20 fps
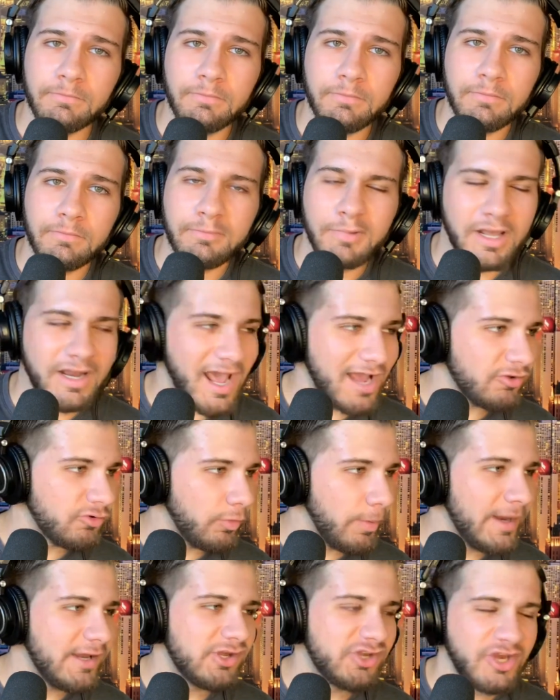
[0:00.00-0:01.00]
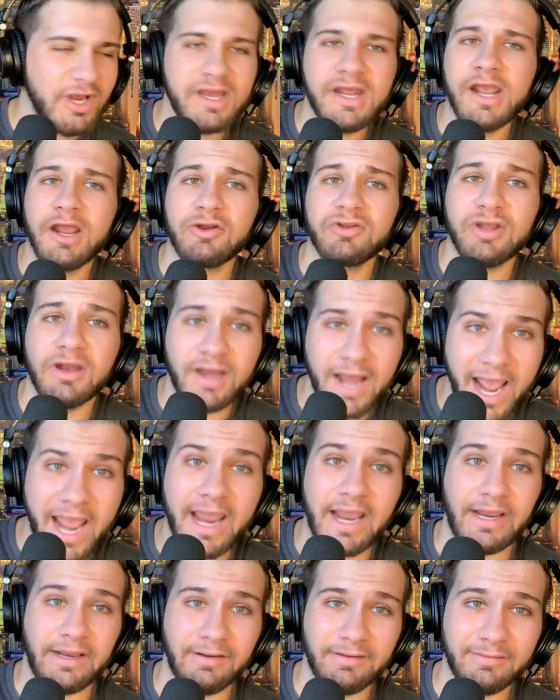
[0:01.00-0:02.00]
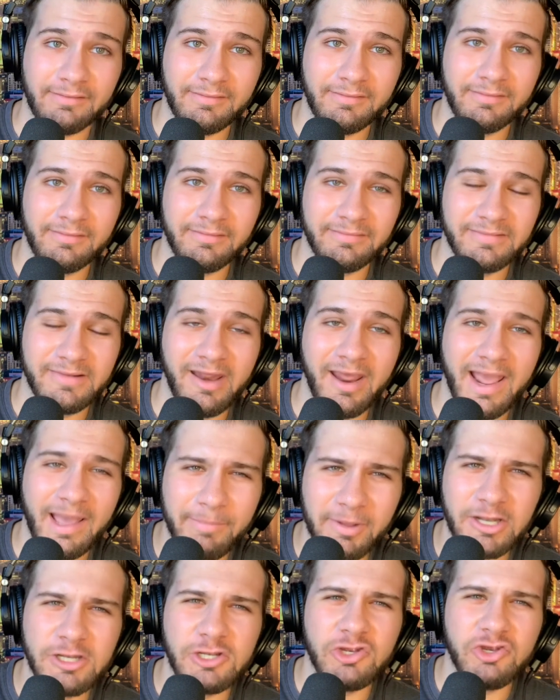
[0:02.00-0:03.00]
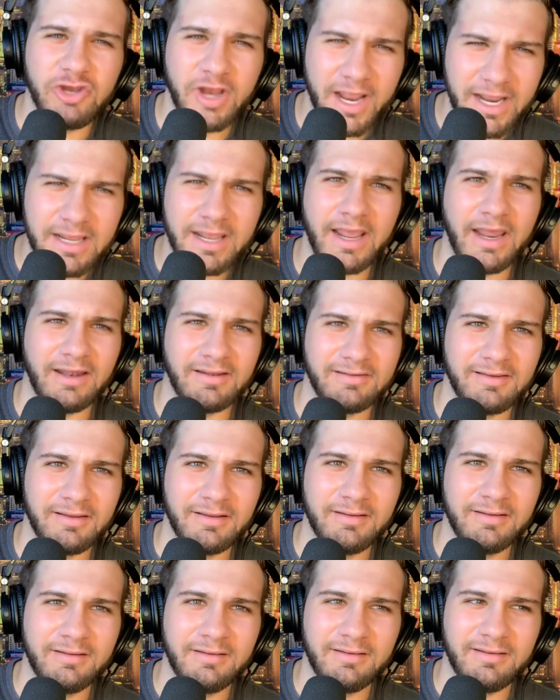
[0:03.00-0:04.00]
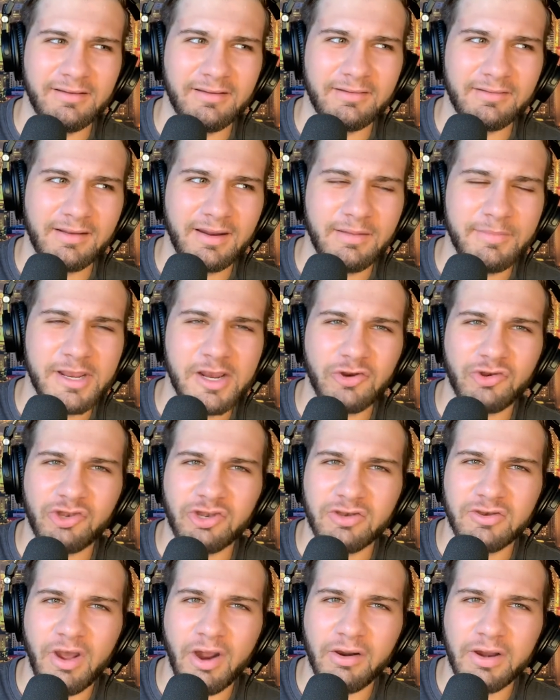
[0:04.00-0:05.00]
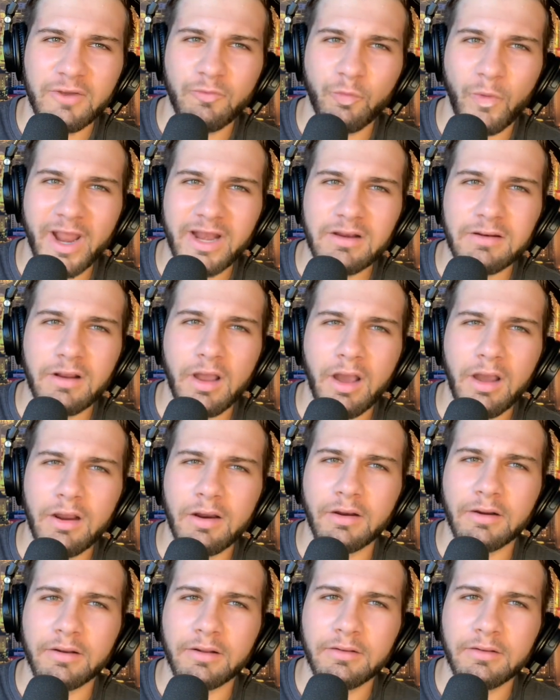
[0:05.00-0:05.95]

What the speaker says: And as we sit here today, Teven Jenkins is going to be your starting right guard.